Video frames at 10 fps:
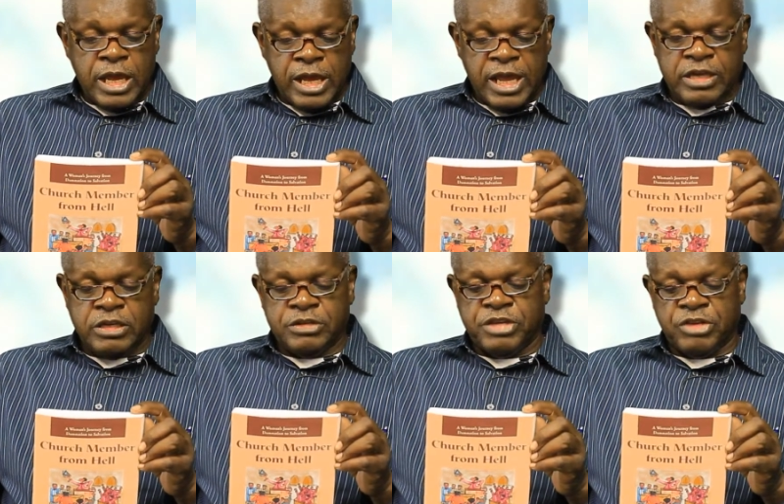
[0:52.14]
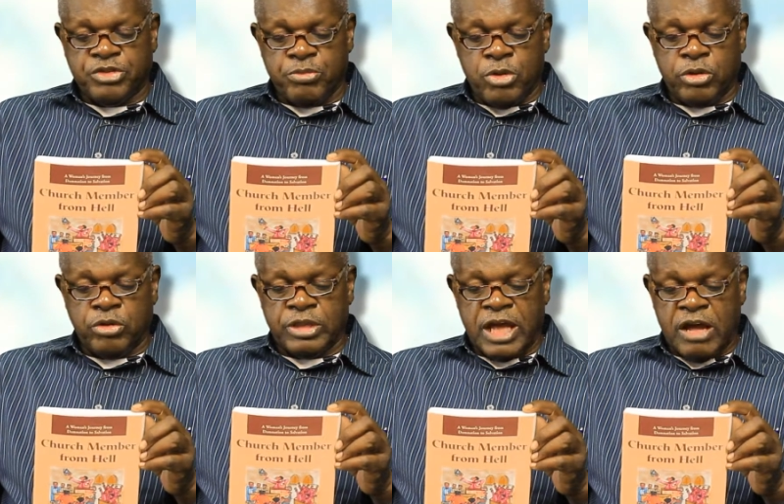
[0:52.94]
A good testimonial
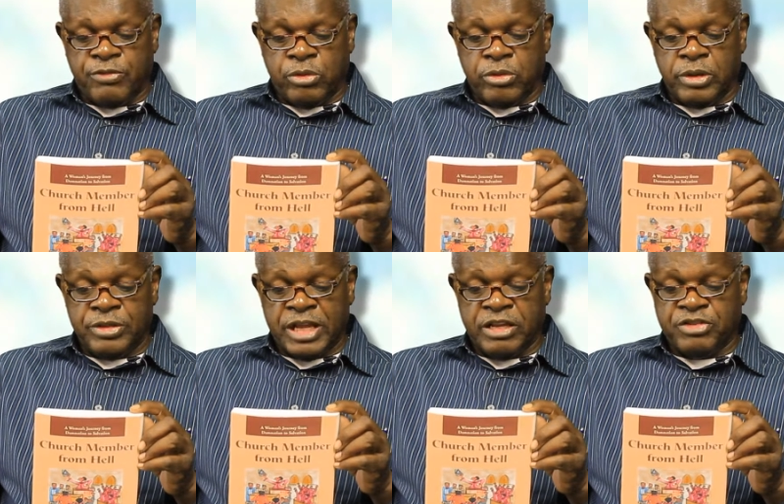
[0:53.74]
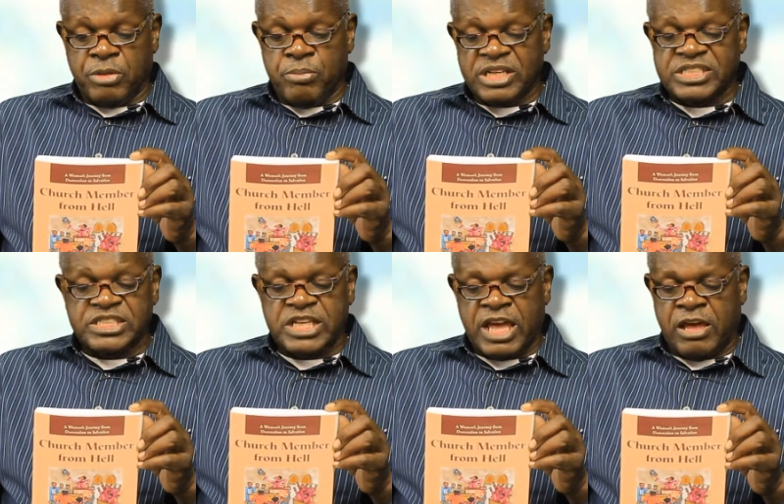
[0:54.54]
novel that is a
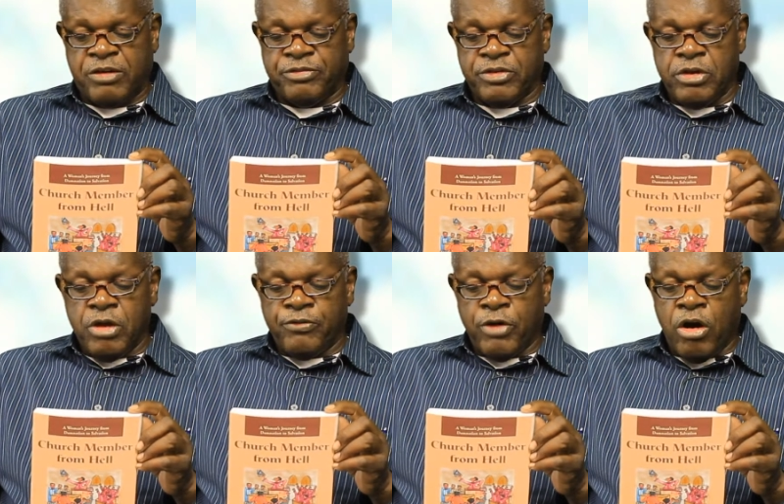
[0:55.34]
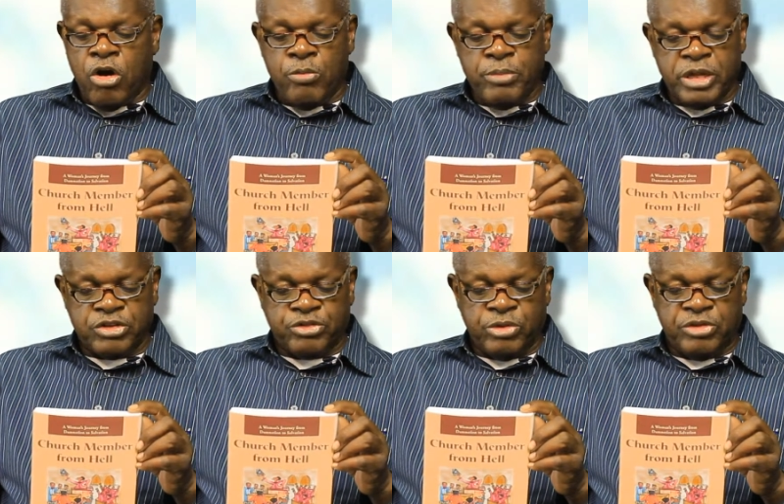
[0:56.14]
must-have for all
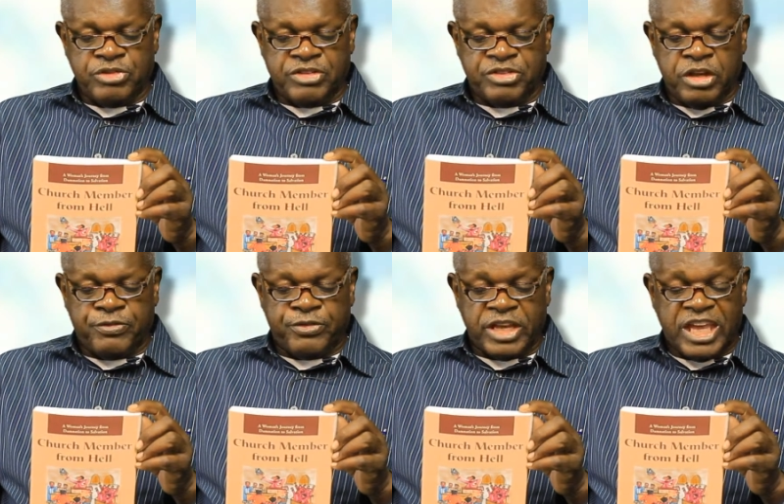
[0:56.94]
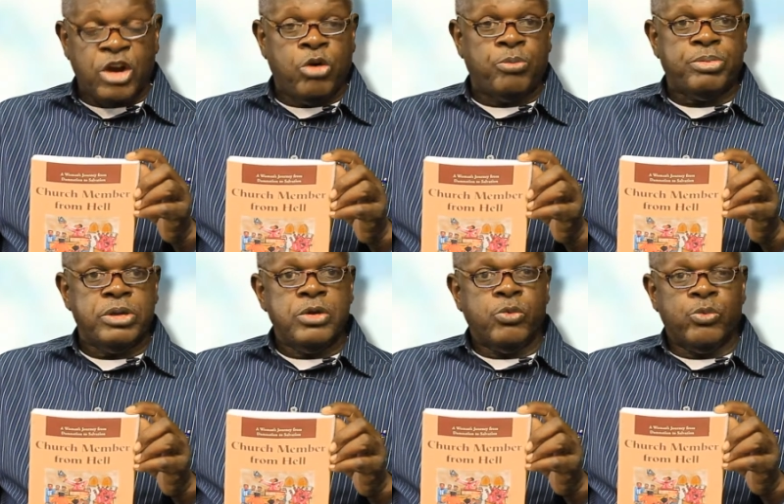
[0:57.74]
ministries and self-help
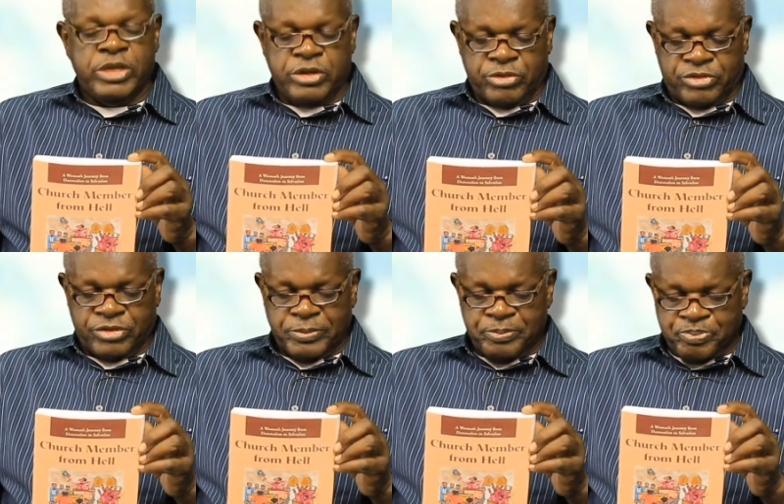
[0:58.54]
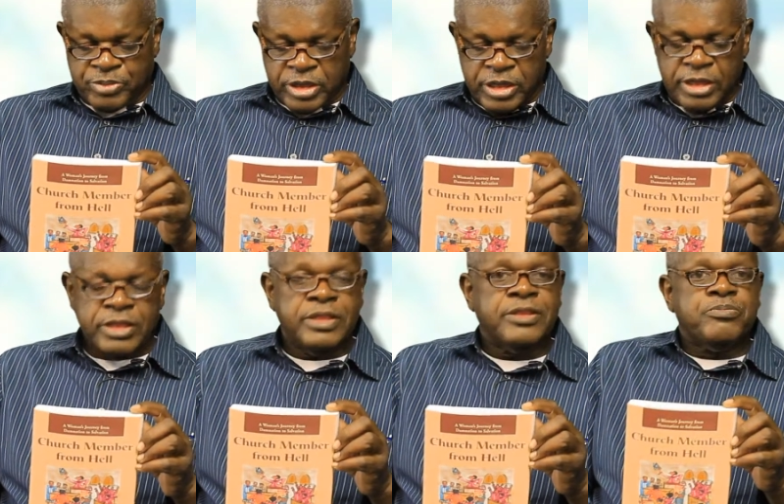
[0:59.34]
readers.
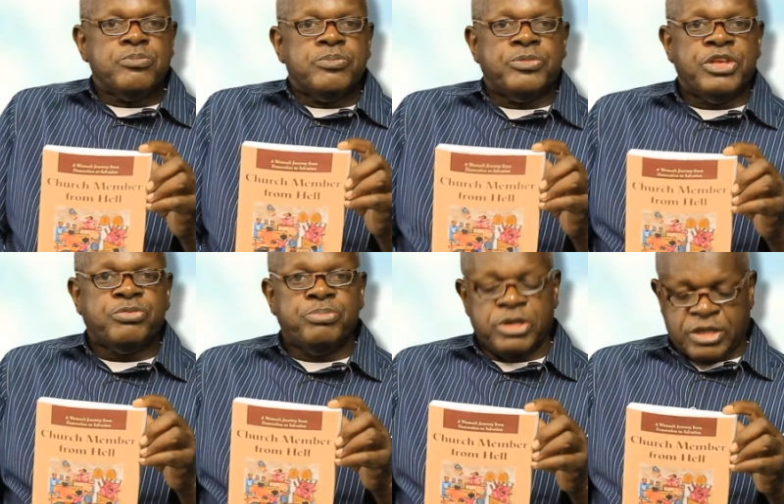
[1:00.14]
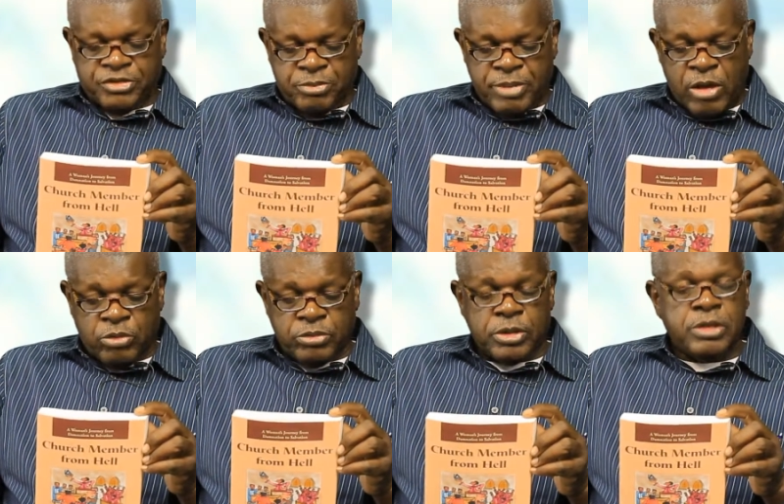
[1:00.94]
This book is about
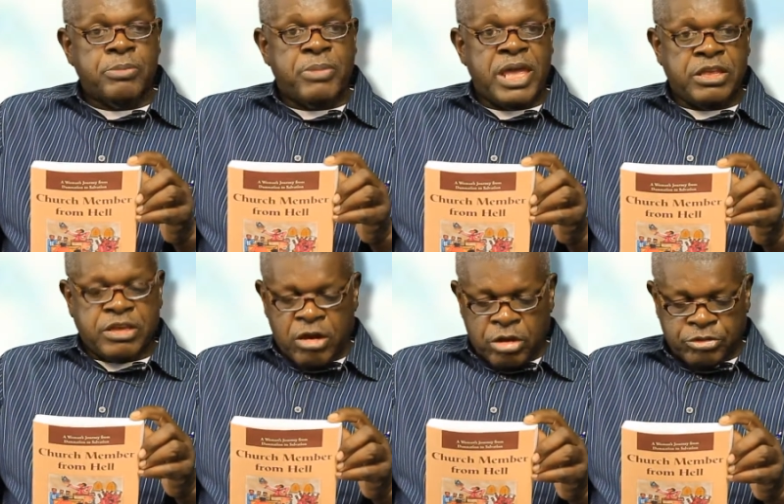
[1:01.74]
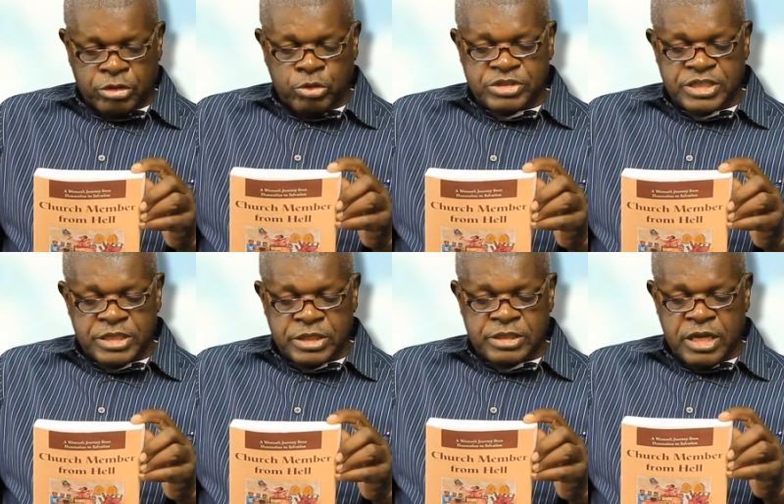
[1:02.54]
the main character,
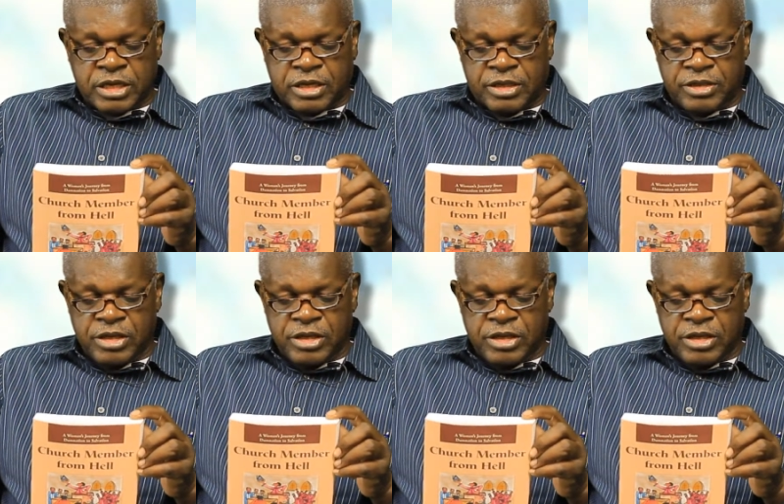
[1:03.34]
Lucinda Duncan.